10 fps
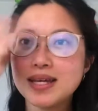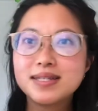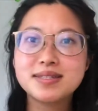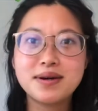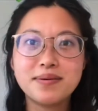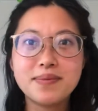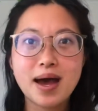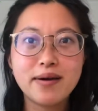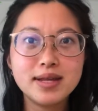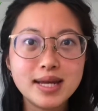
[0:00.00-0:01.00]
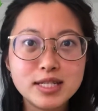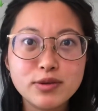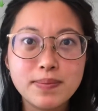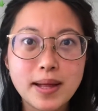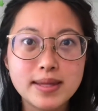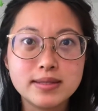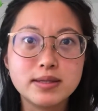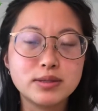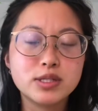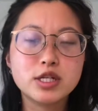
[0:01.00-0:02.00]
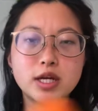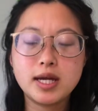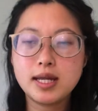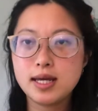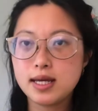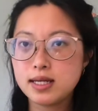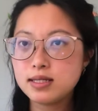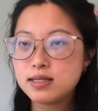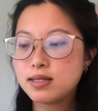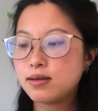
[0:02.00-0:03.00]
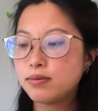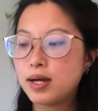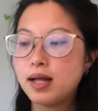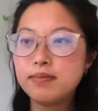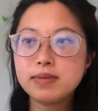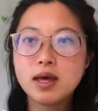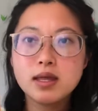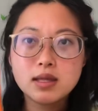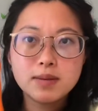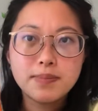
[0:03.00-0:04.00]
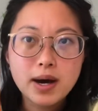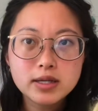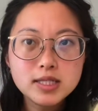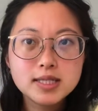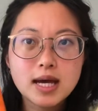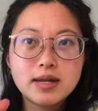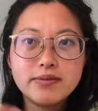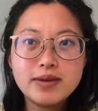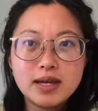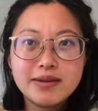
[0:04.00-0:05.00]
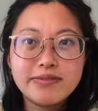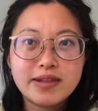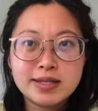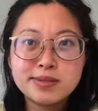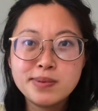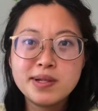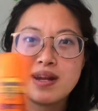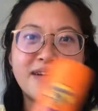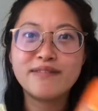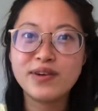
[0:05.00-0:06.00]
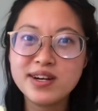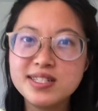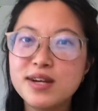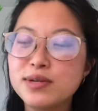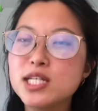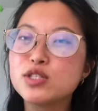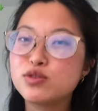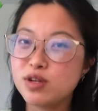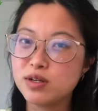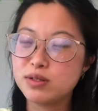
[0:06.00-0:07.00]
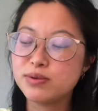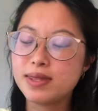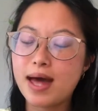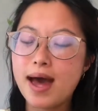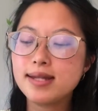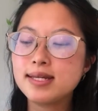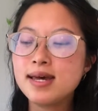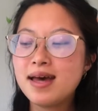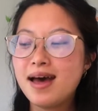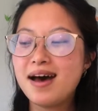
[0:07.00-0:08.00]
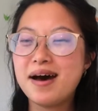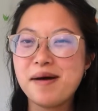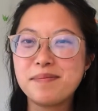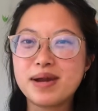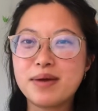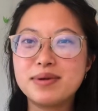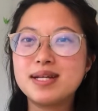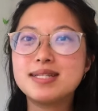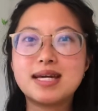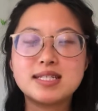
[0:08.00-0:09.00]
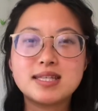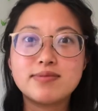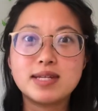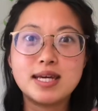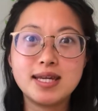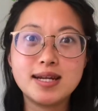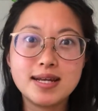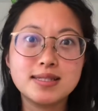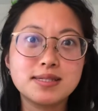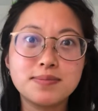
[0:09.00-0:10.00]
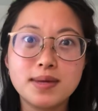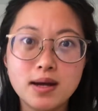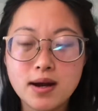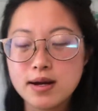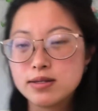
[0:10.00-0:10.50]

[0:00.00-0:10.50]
So, how I like to apply the sunscreen is, well, the bottle is kind of inflexible, and at first I really struggled with that, but I realized I just have to hit it against something hard.